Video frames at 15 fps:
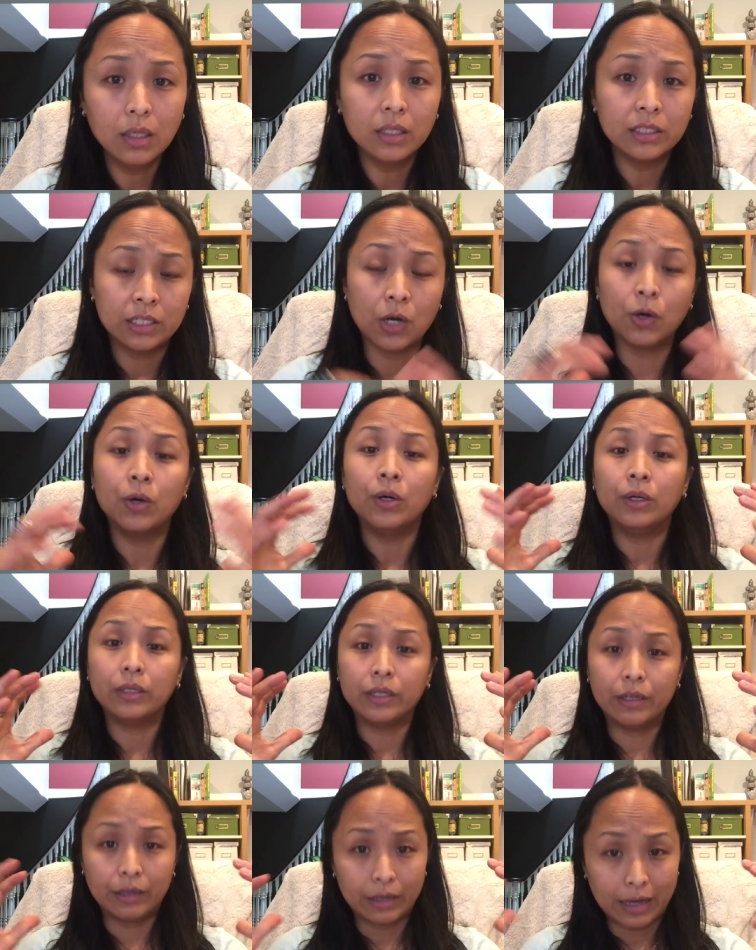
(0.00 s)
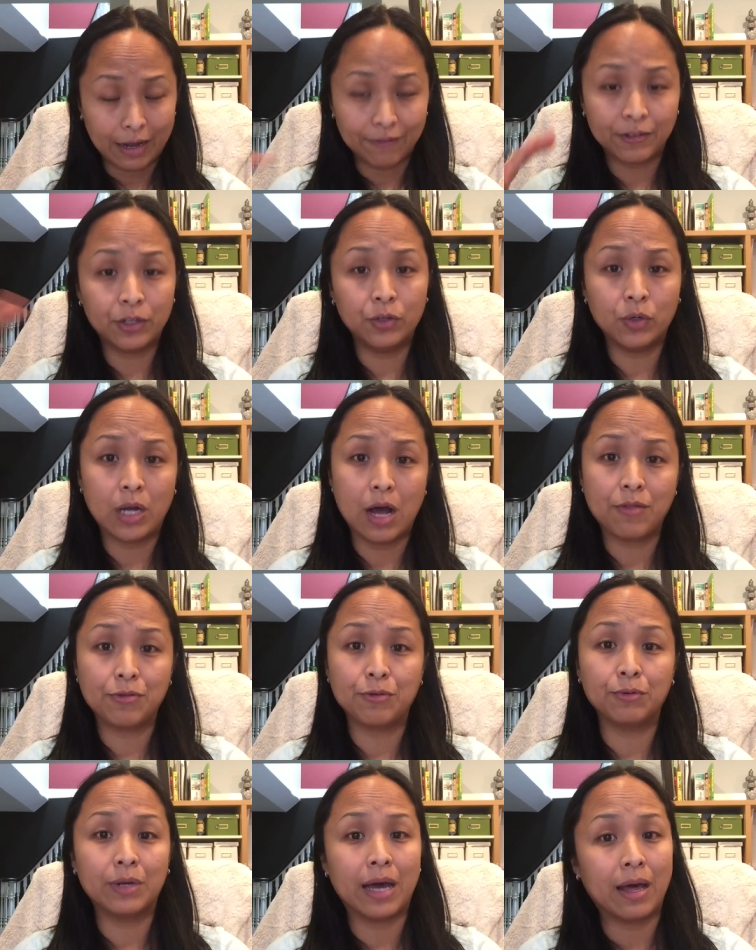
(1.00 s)
So after you've gone
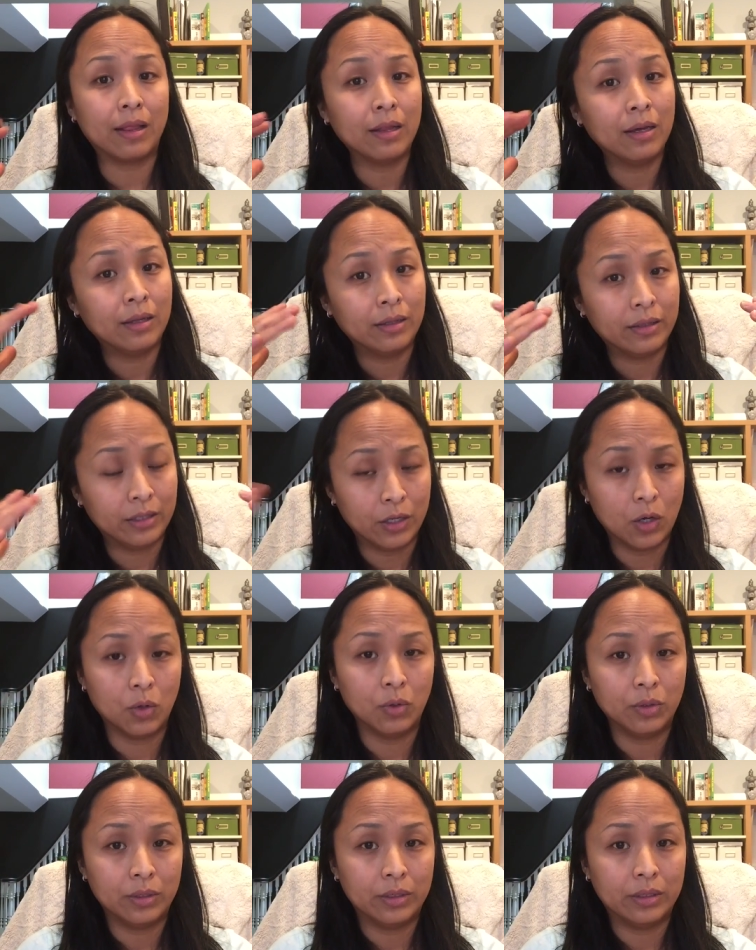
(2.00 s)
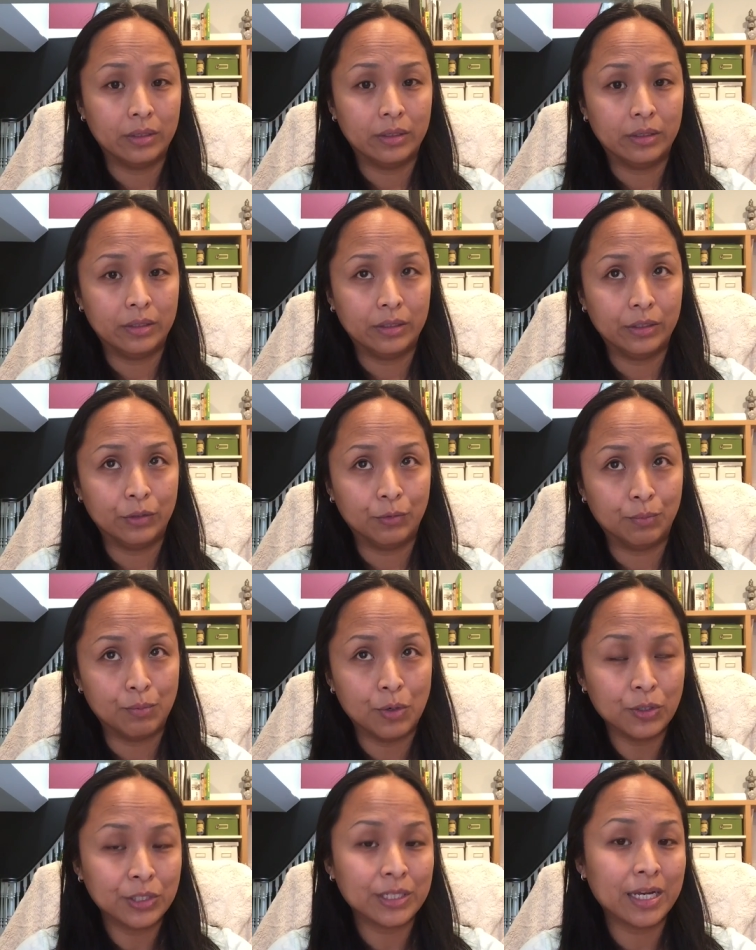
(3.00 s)
through that, you
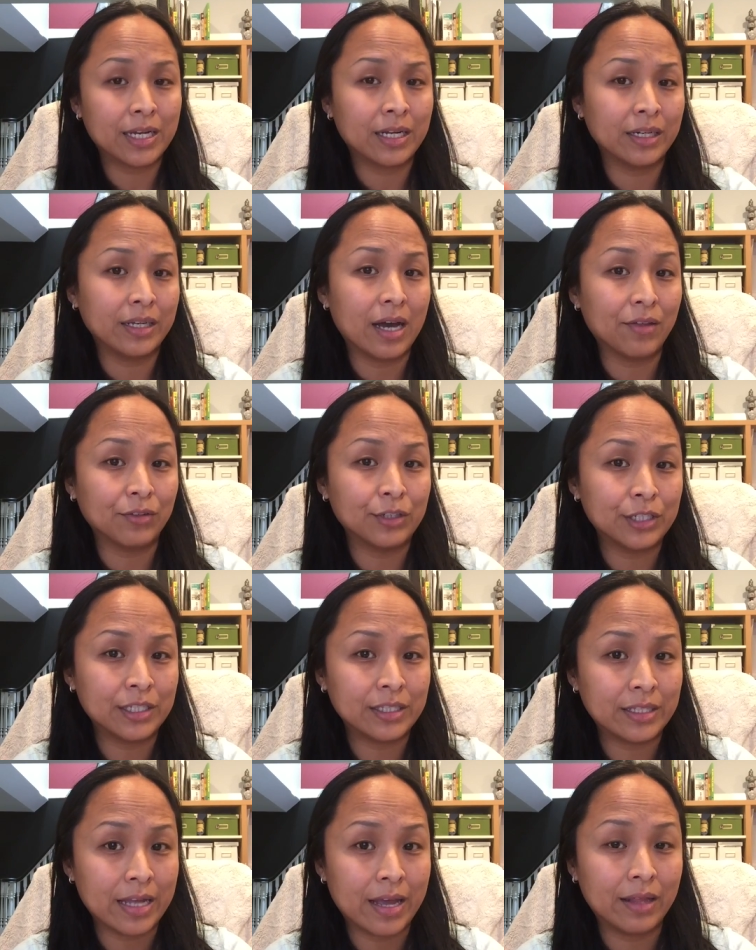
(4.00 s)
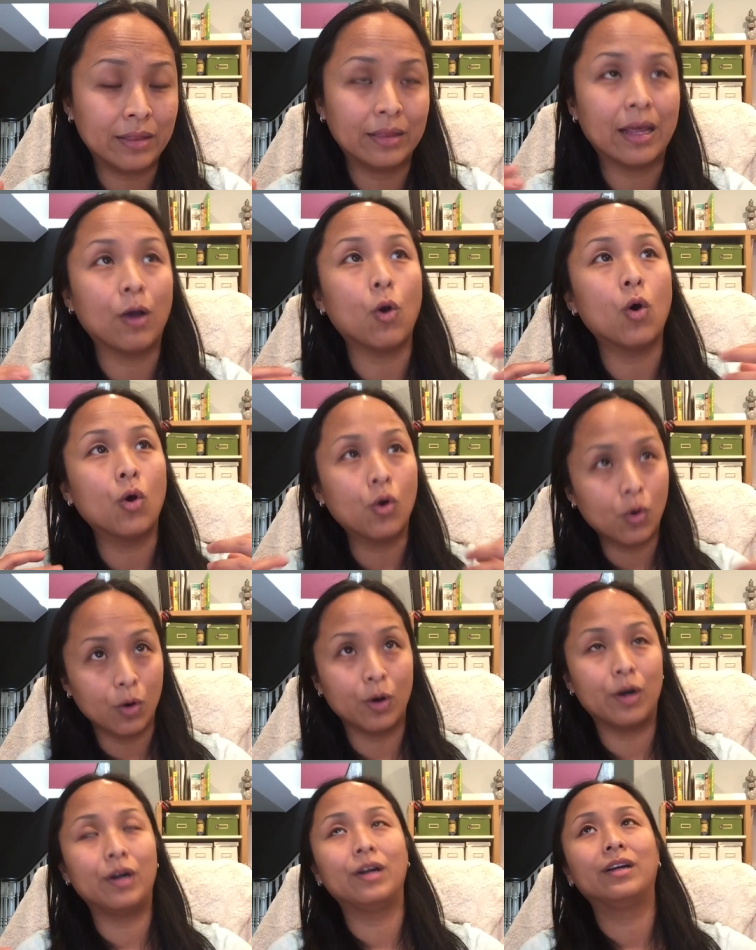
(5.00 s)
most likely understand that,
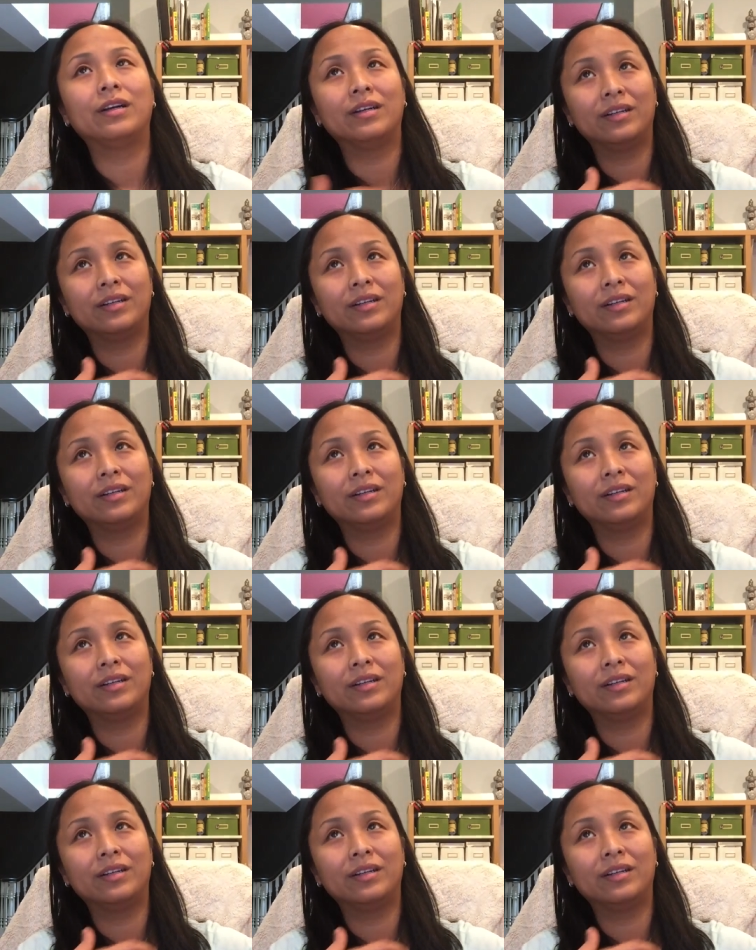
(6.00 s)
or